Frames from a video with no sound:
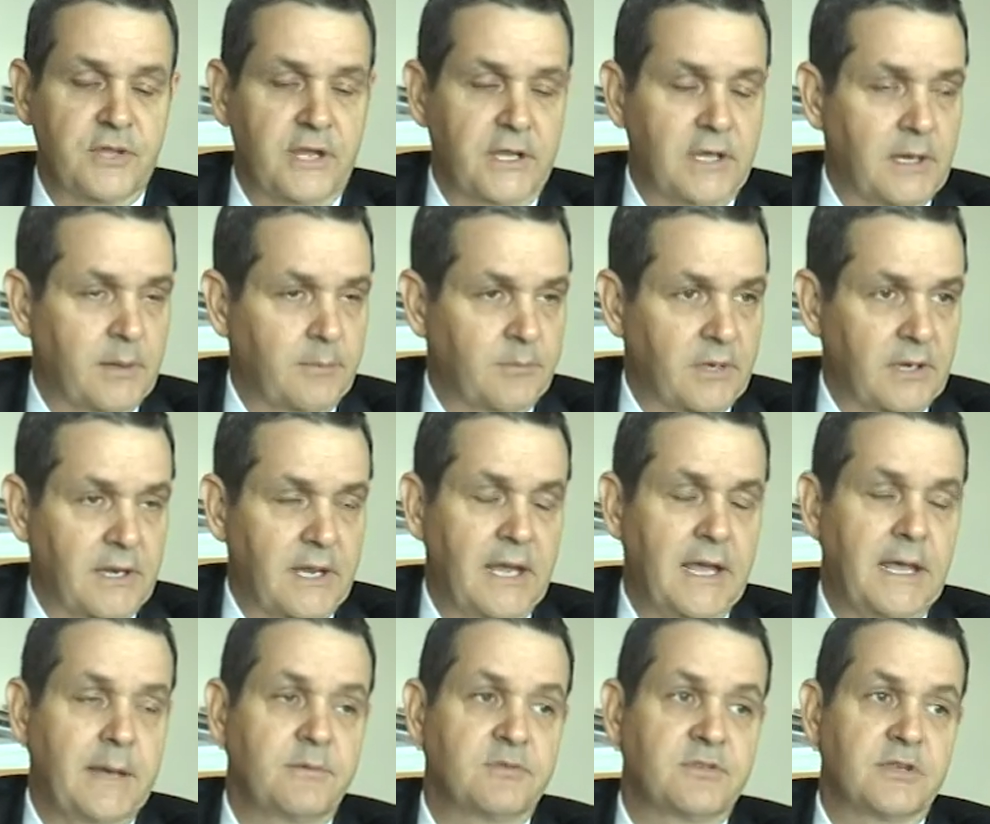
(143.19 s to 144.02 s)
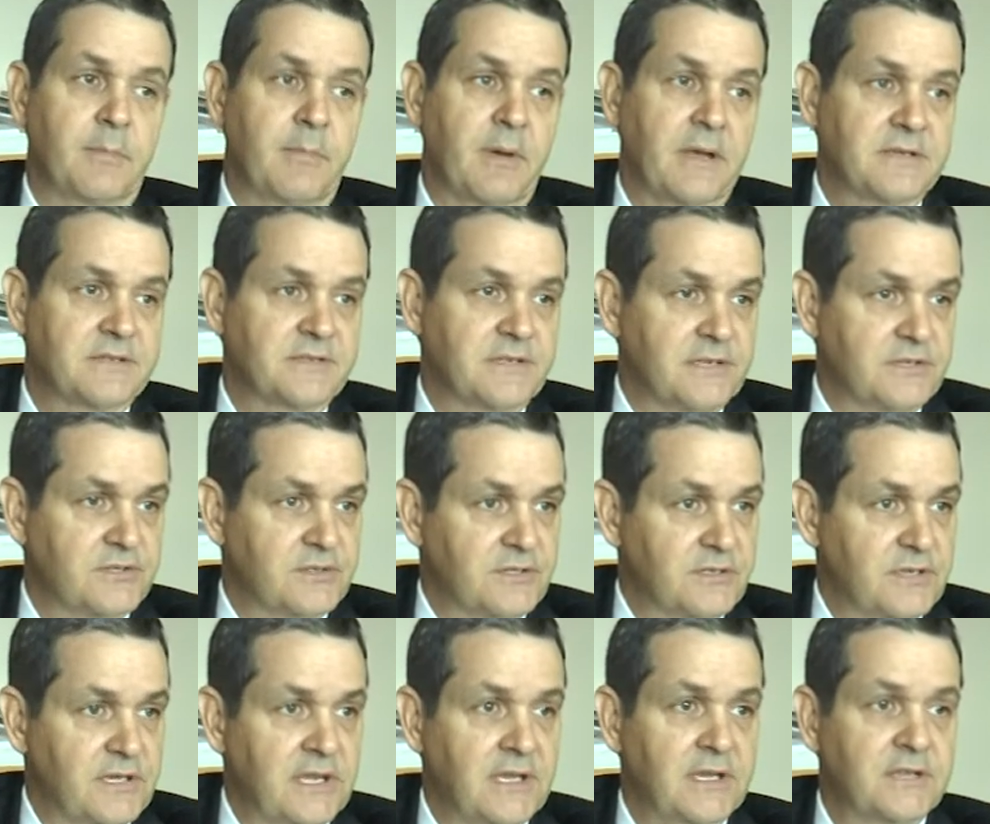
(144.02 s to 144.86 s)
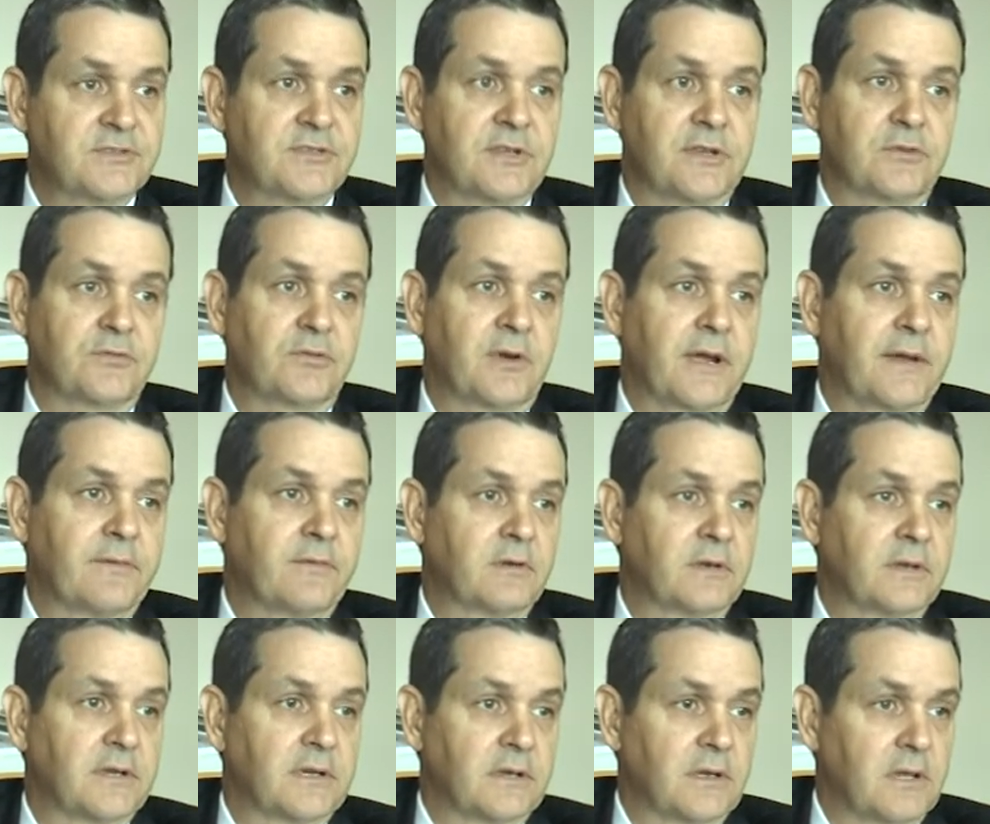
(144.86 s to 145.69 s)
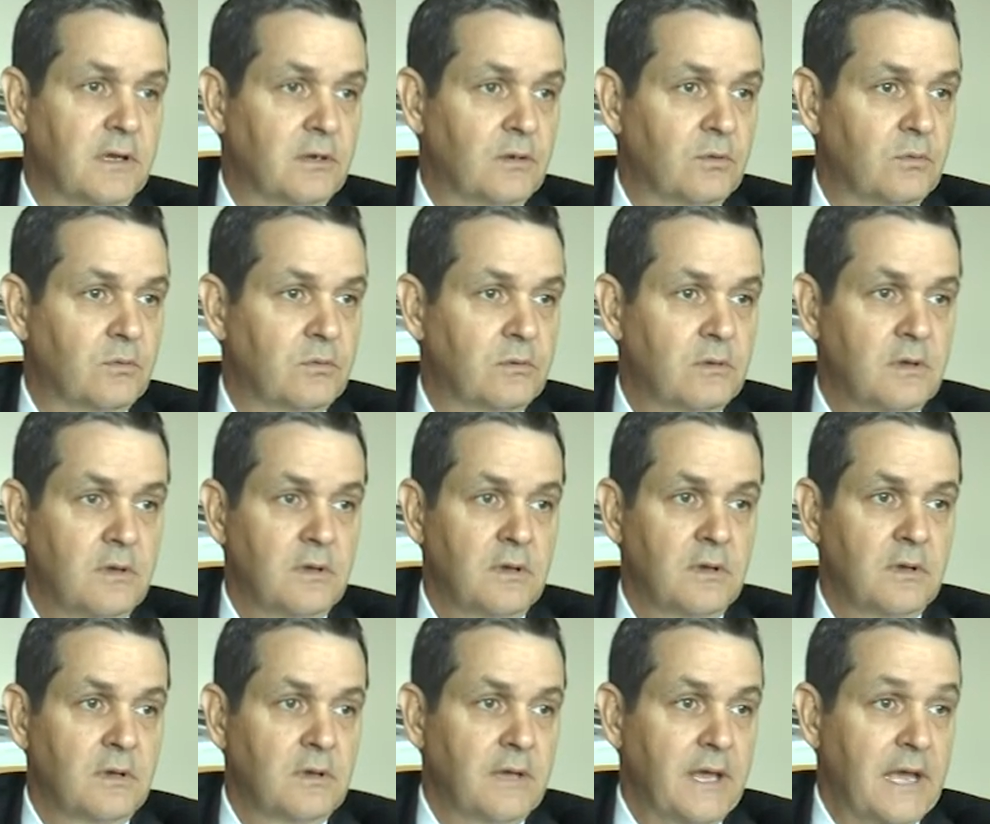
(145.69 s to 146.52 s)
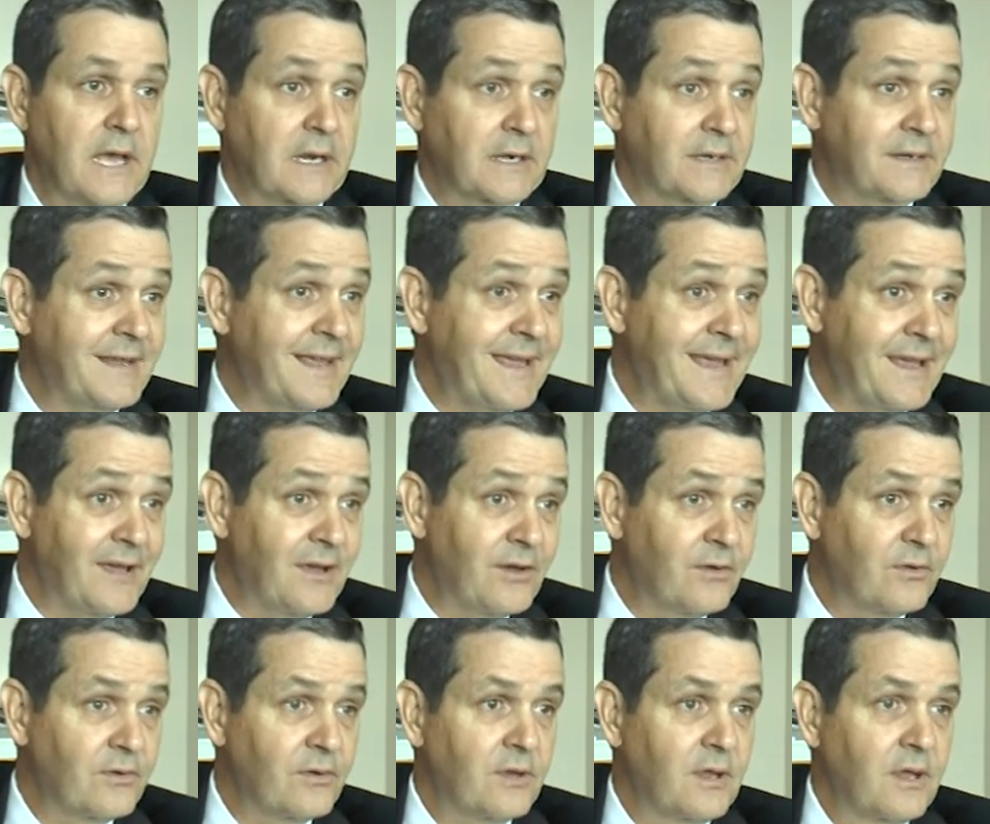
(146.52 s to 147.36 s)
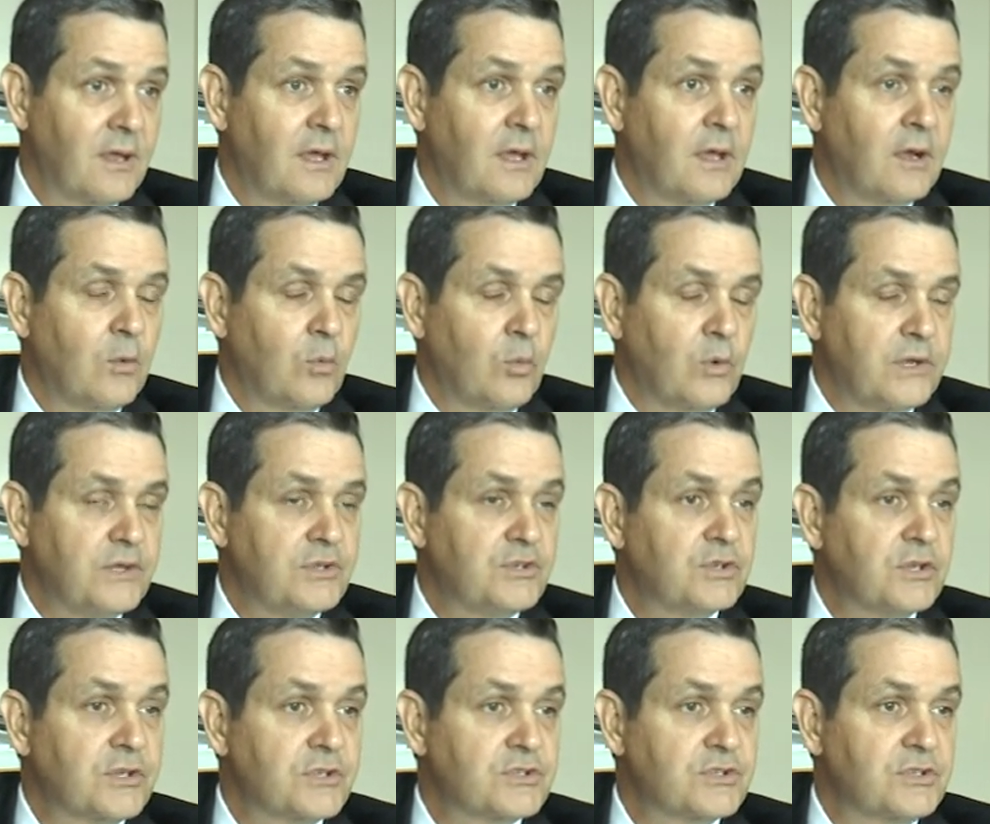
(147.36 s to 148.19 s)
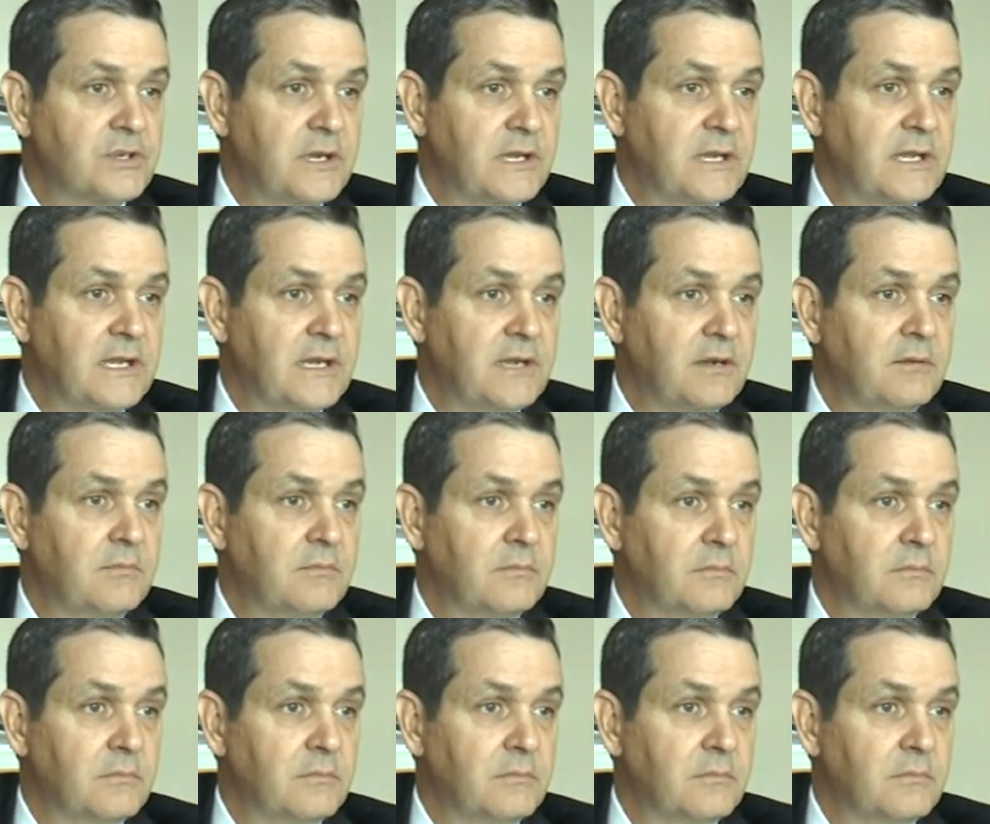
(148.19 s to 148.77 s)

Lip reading: They come to games, they buy season tickets, they travel and go out of town. We just need